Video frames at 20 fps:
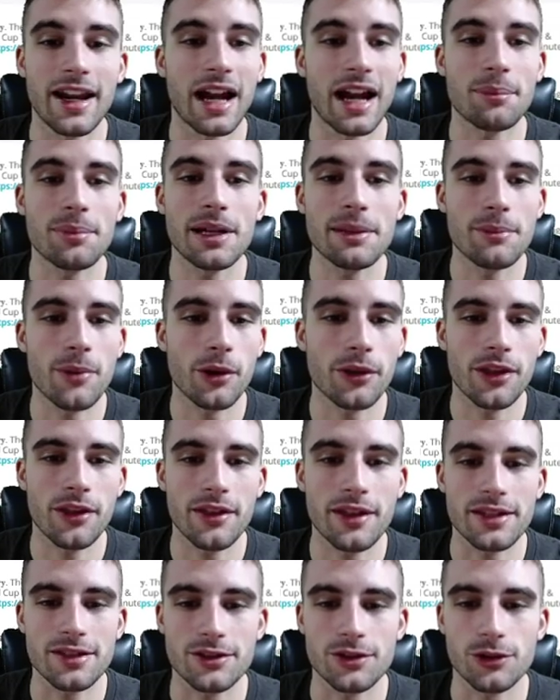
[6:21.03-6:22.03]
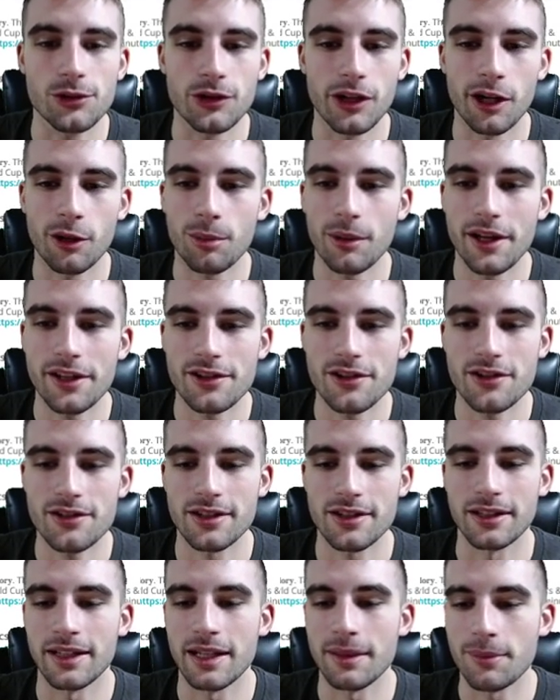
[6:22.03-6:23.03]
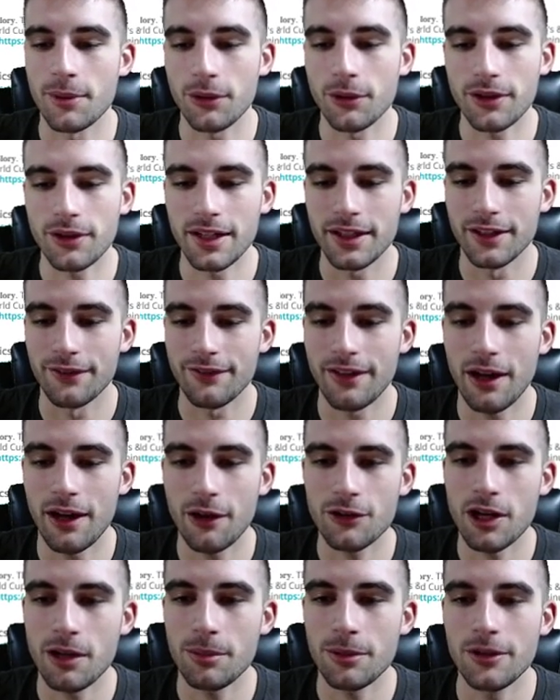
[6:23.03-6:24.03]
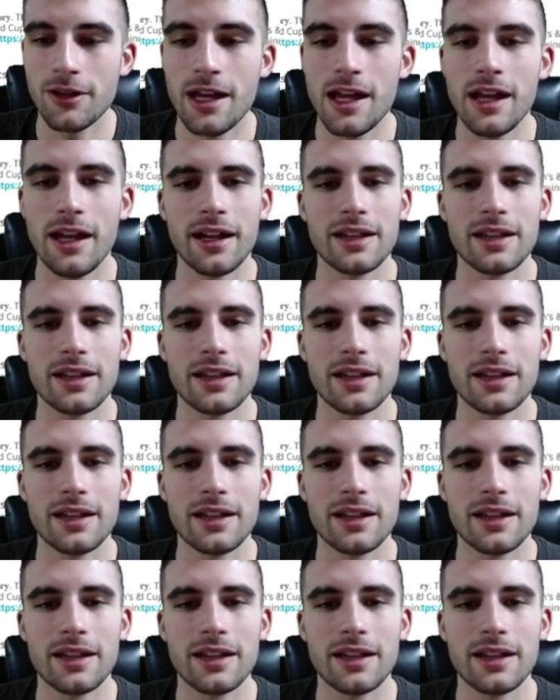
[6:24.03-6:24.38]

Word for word: I played both of these two Trailblazers, and they both got into foul trouble.